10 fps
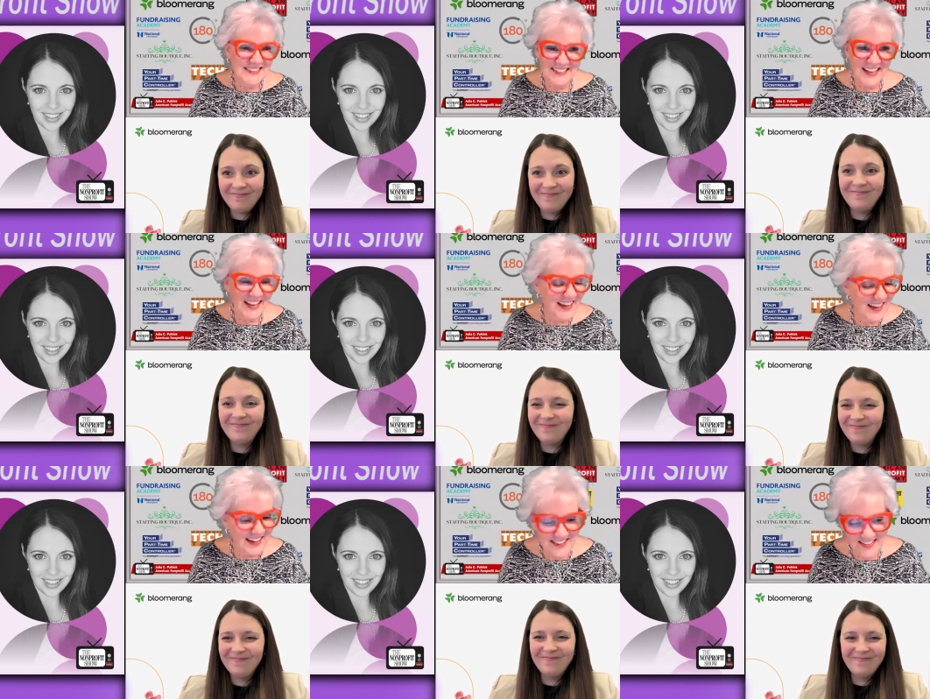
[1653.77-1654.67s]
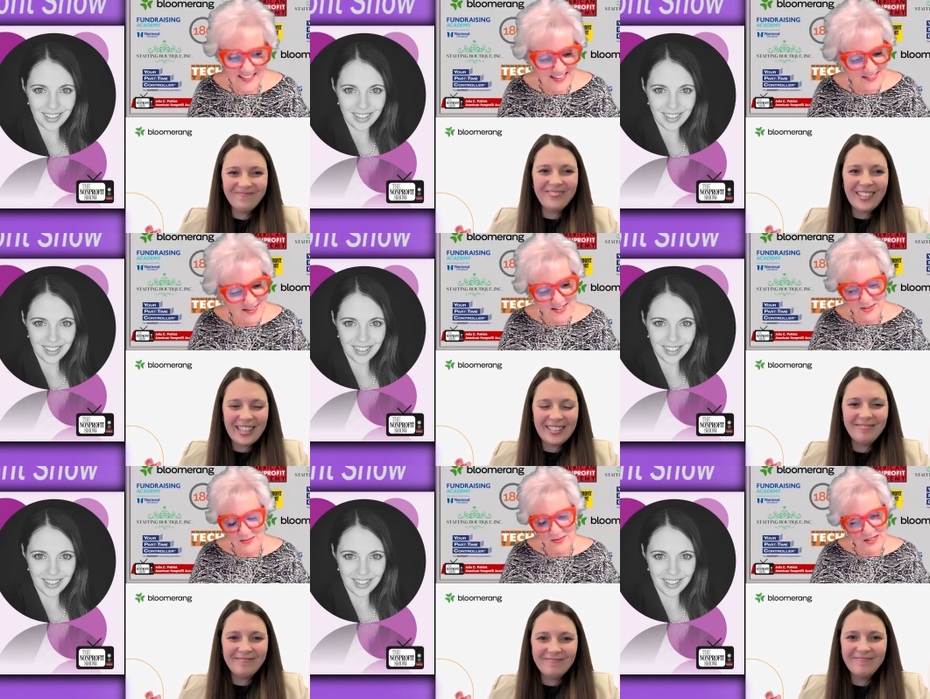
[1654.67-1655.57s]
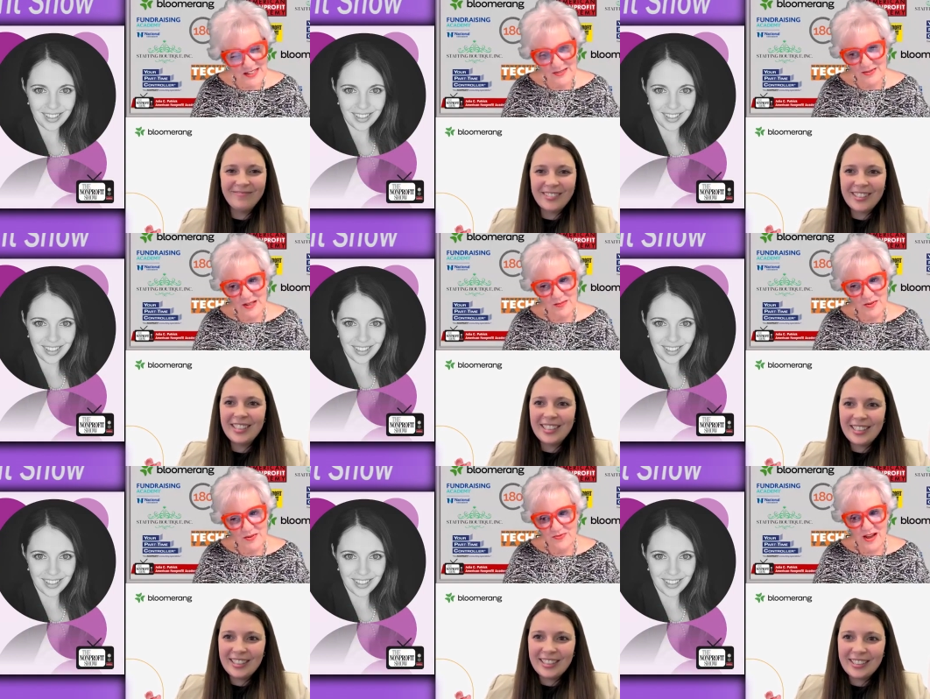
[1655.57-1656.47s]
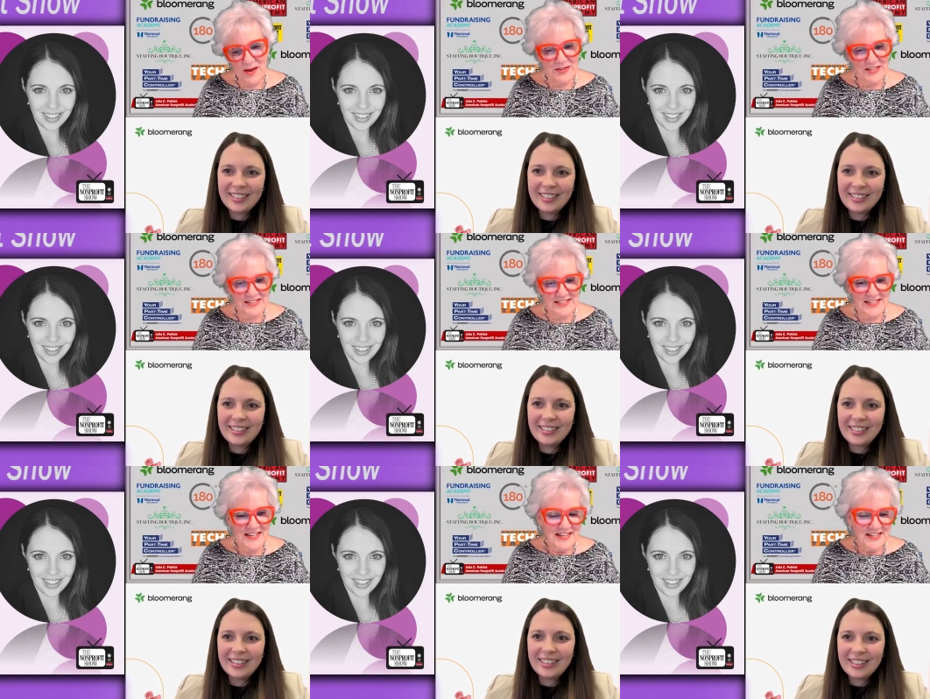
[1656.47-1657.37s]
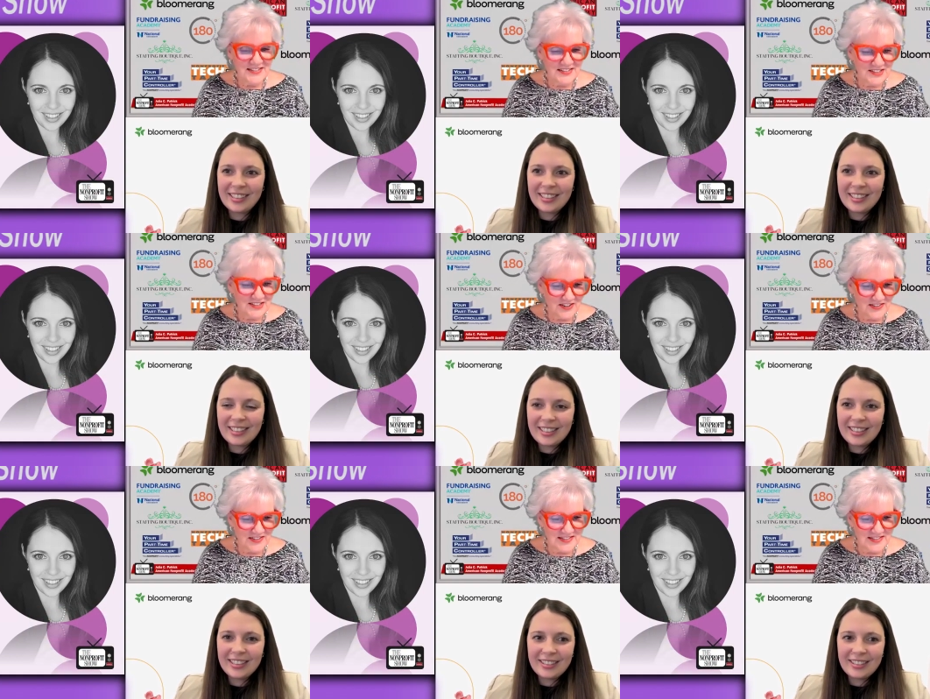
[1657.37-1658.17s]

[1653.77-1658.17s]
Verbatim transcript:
Speaker 1: Yeah, I love it. Well, it's really, really been fabulous to share this